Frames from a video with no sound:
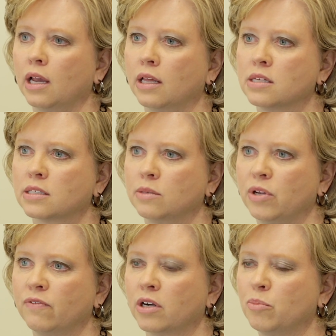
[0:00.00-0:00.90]
and this can
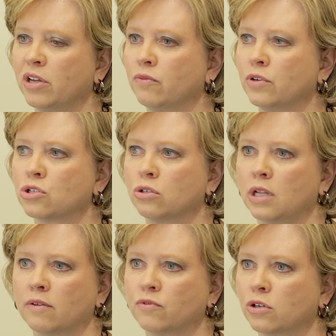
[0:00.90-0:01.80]
be very
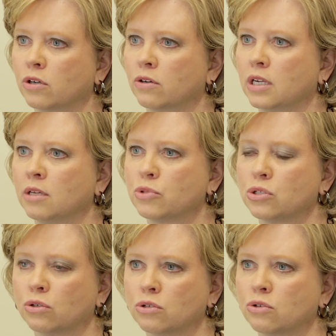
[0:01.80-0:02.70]
beneficial after hip
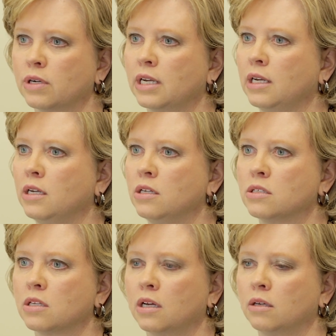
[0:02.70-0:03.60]

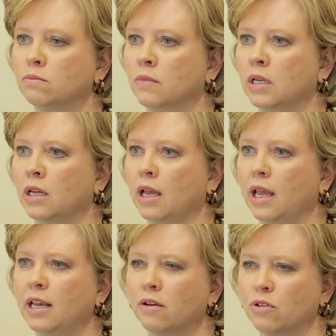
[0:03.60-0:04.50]
surgeries,
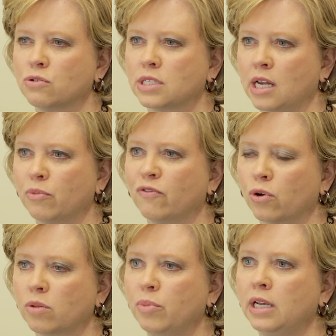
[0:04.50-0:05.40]
any of those type of
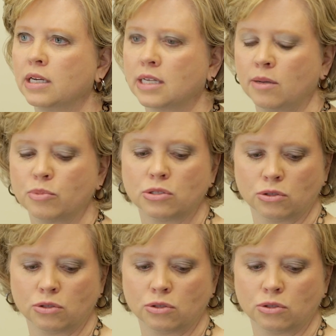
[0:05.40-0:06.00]
orthopedic type of